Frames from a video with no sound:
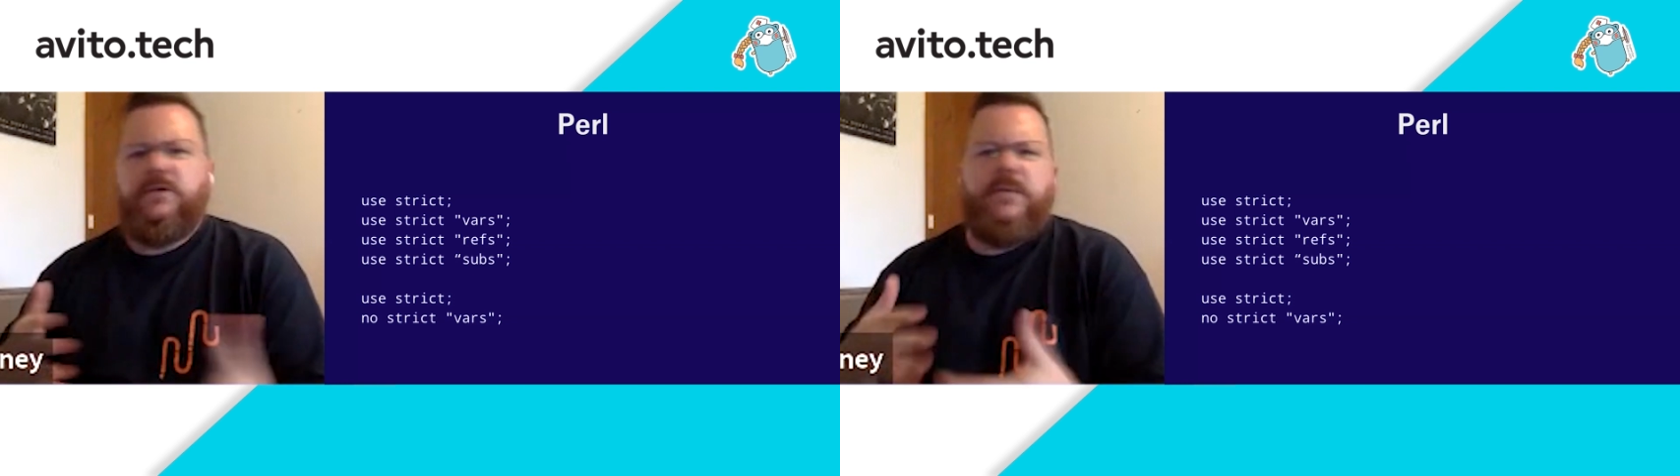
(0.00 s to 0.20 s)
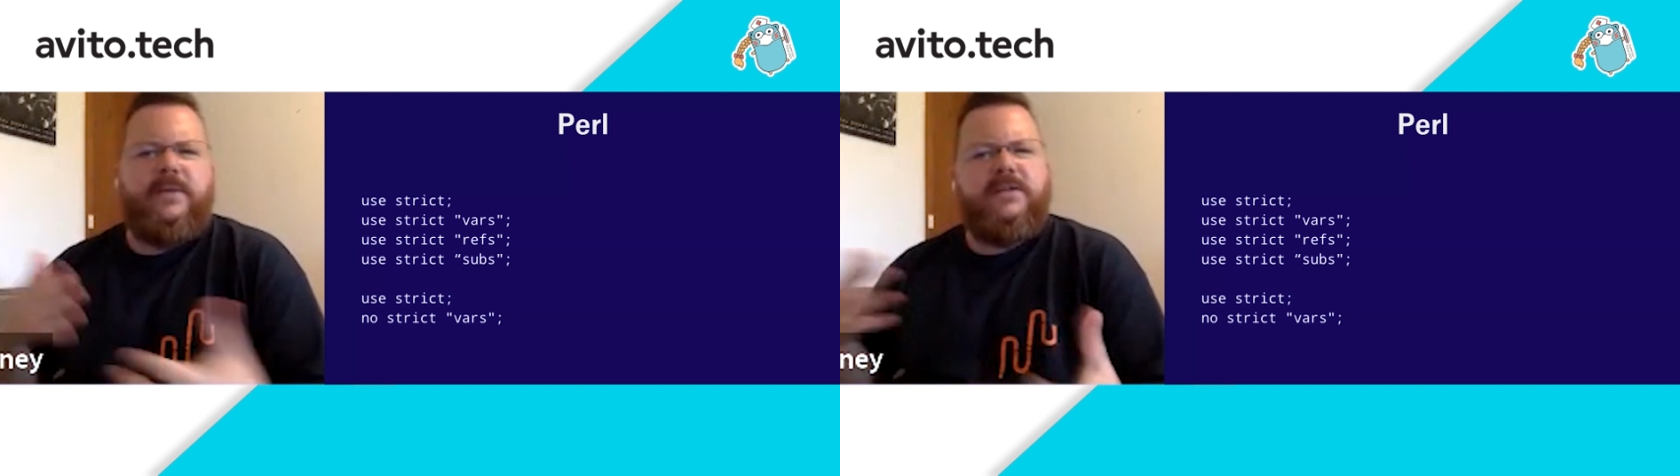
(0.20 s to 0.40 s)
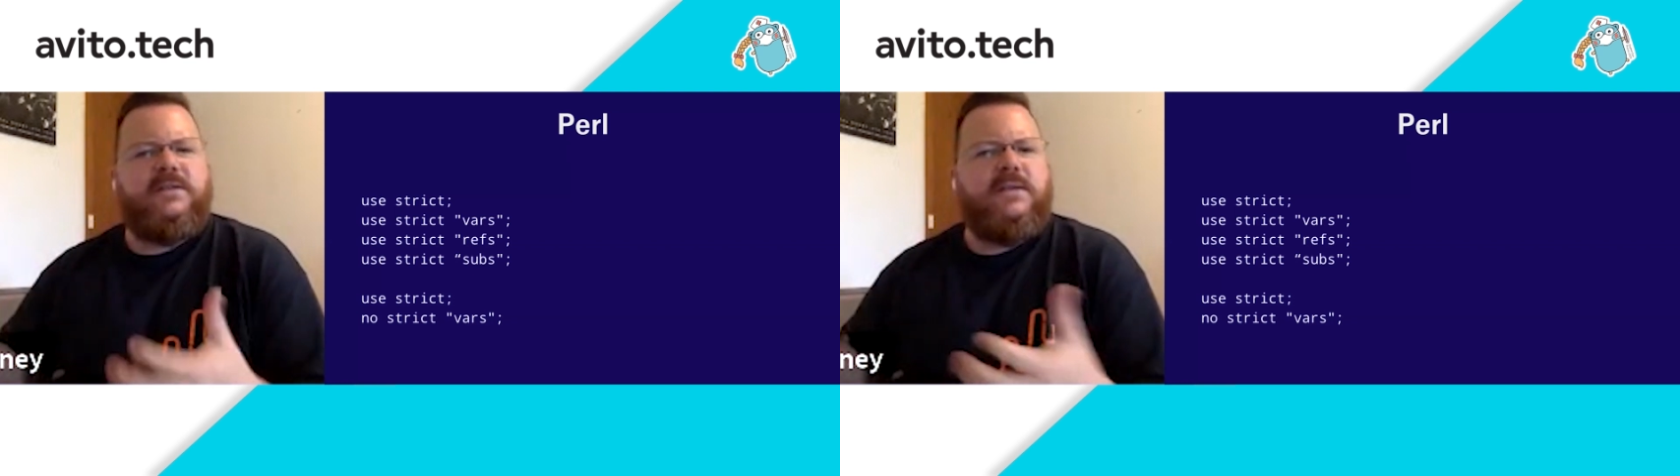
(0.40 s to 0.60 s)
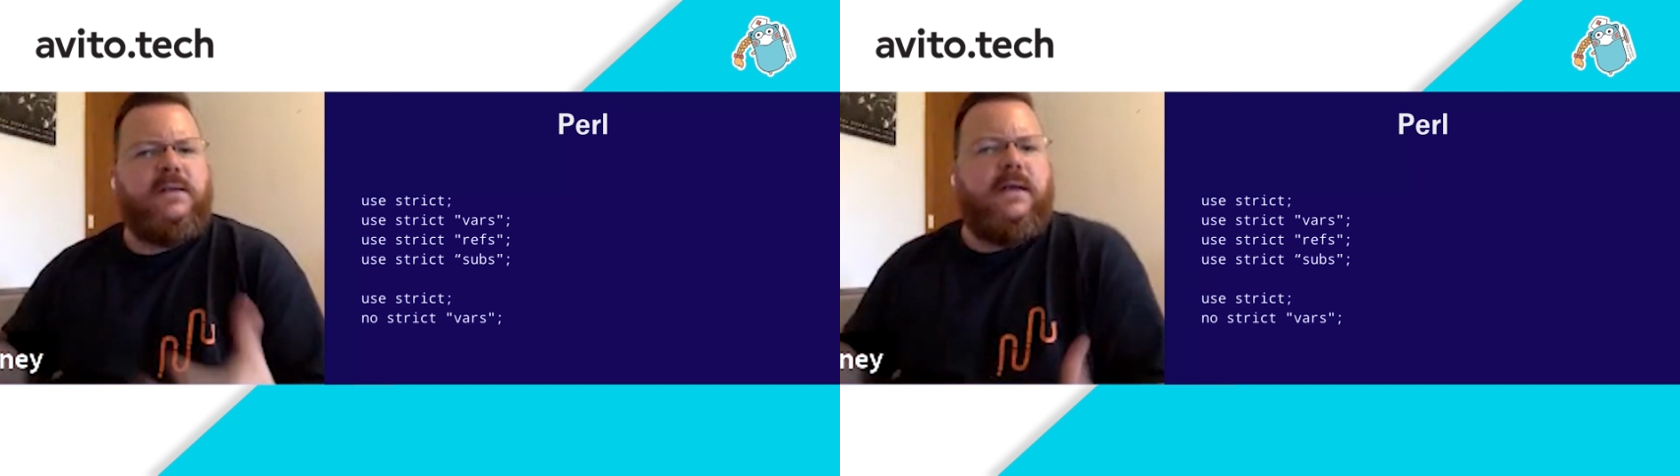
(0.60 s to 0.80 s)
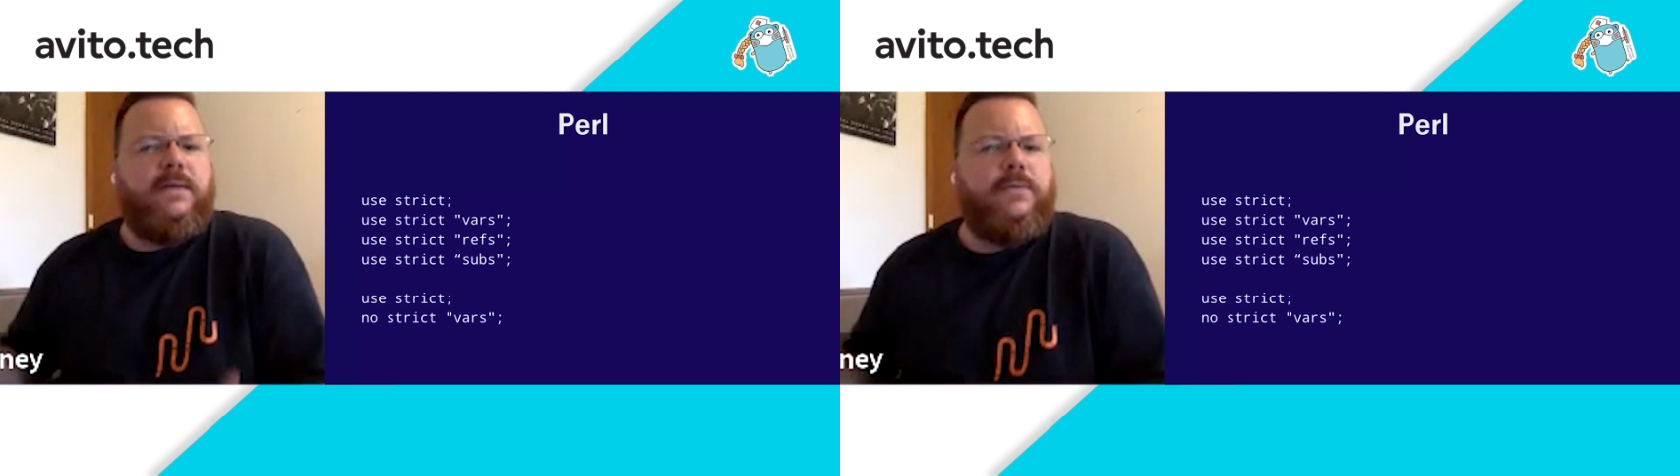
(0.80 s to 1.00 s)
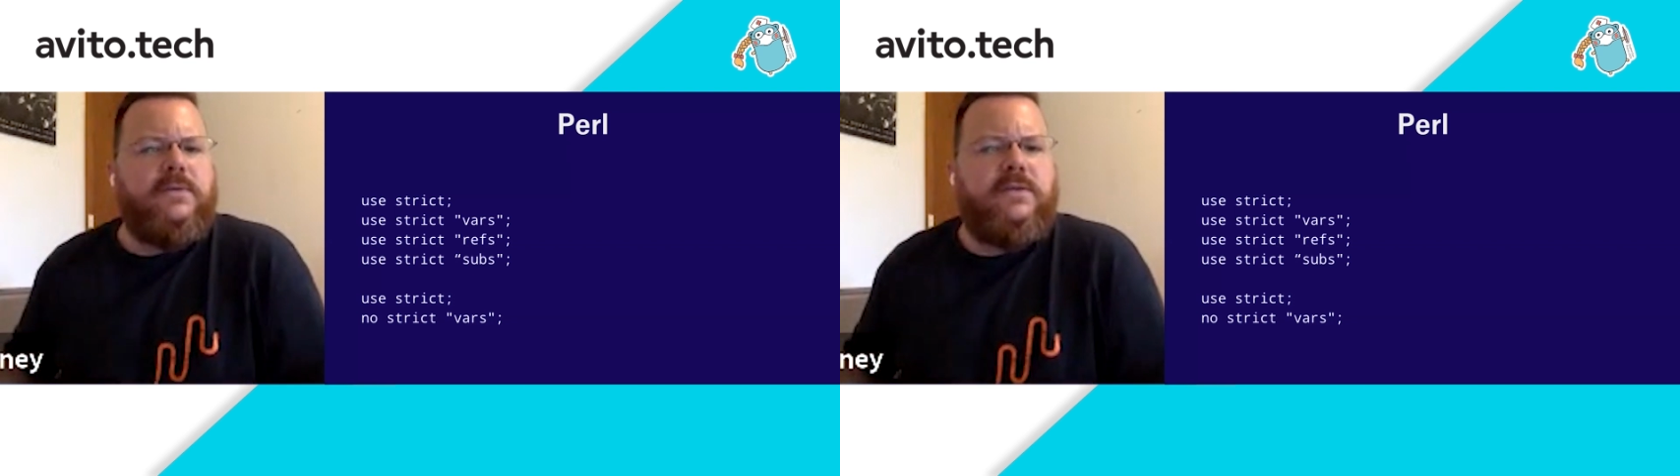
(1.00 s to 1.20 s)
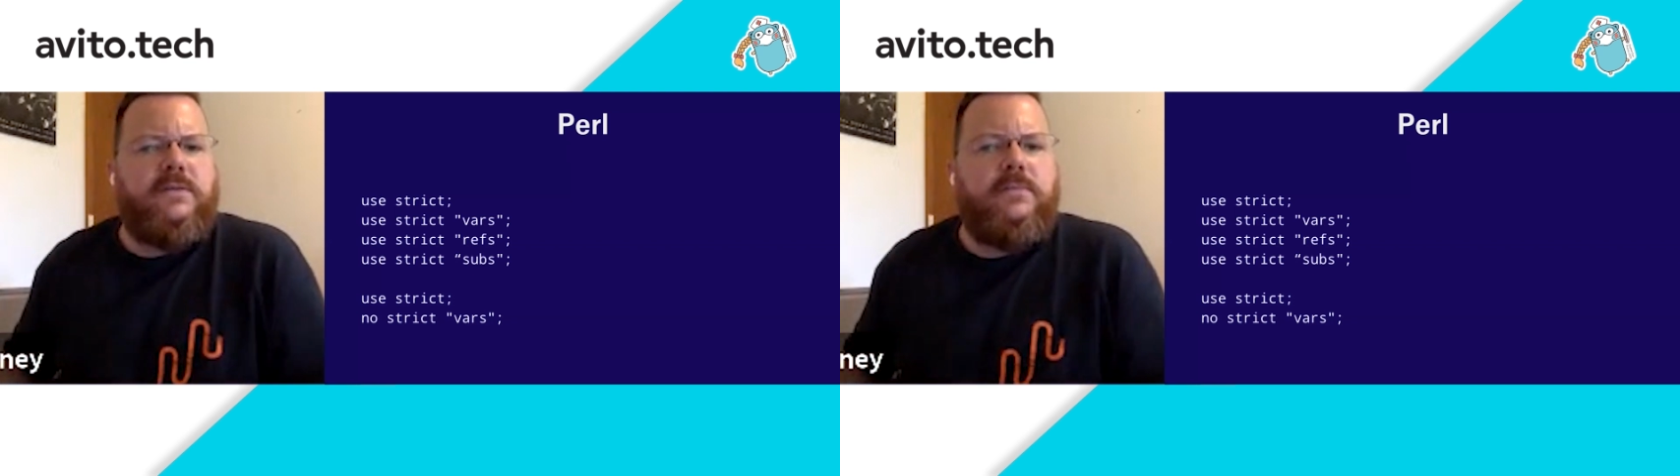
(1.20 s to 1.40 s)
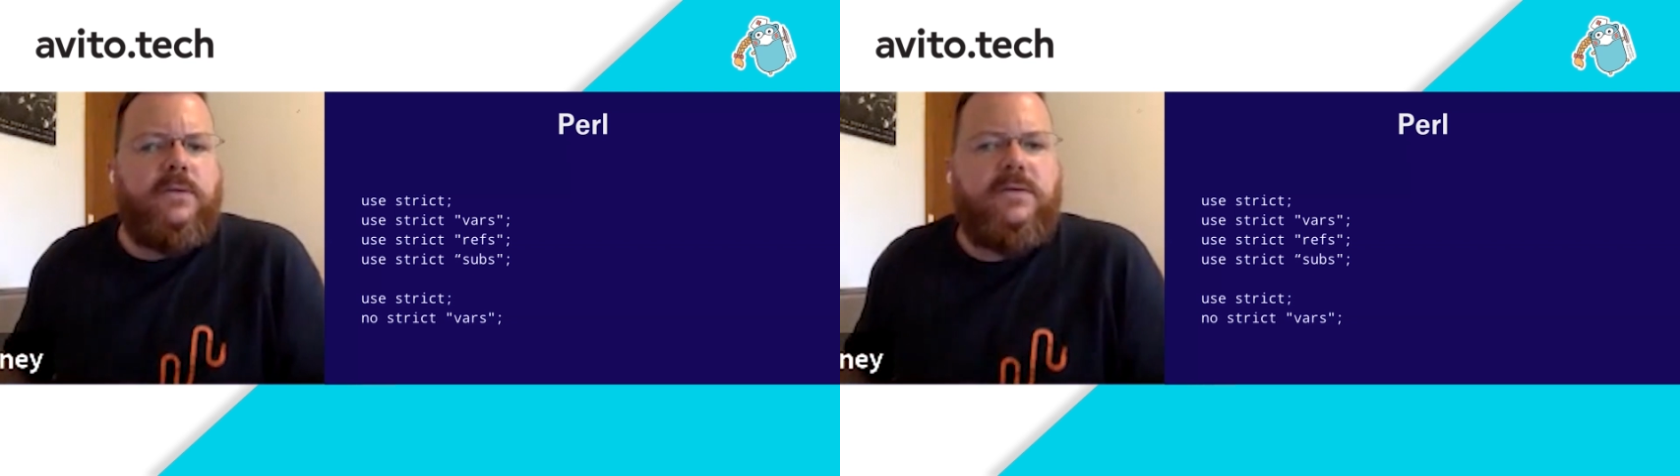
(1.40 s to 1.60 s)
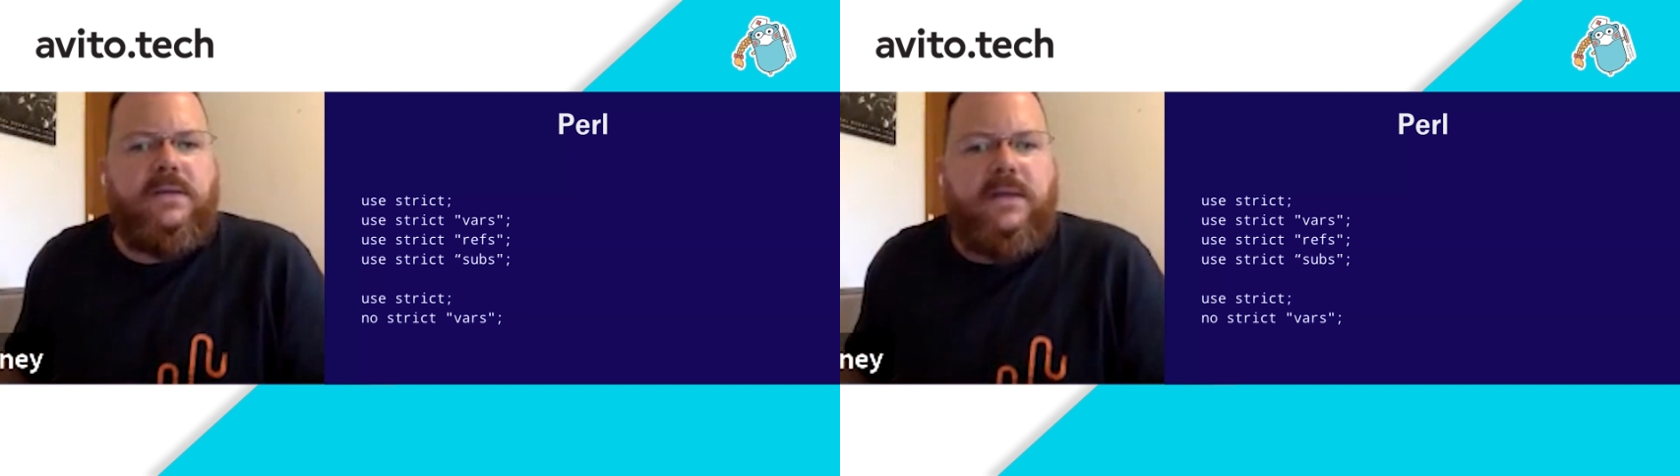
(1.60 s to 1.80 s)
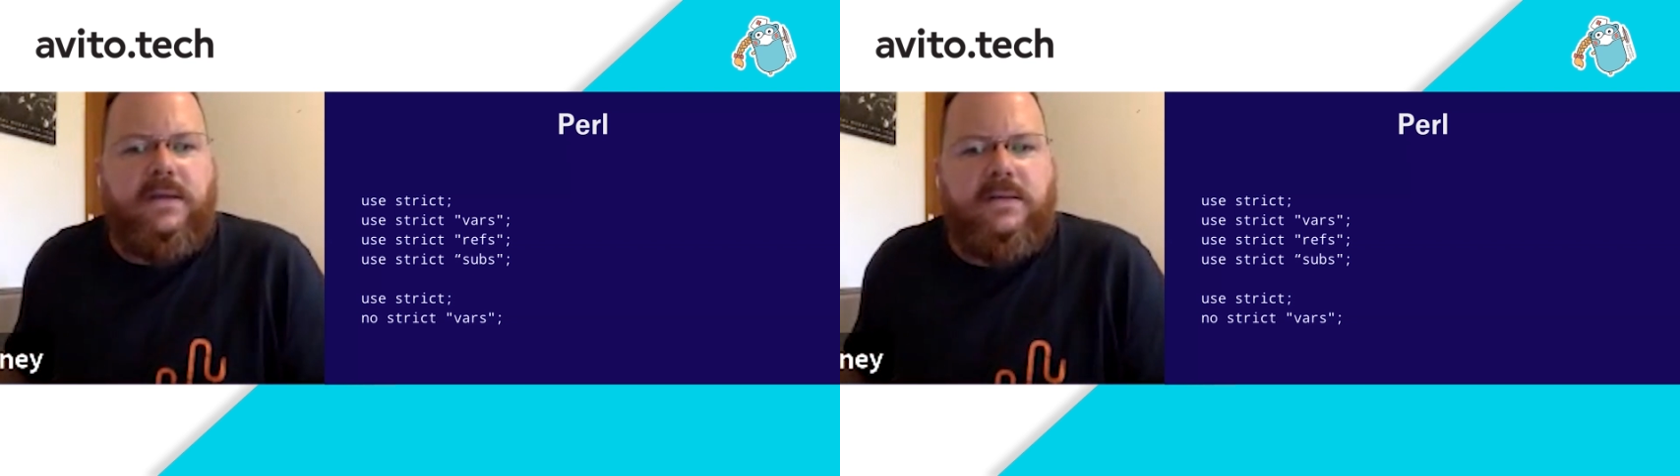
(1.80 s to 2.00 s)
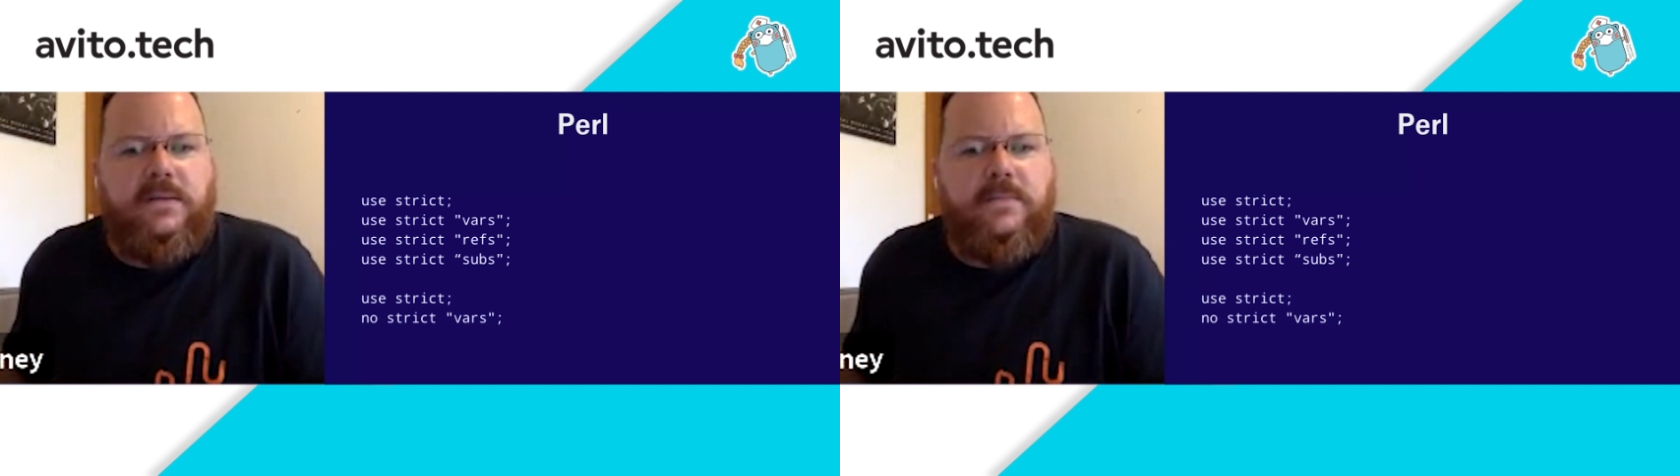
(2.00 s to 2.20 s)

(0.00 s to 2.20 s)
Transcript: or maybe it just enables new syntax.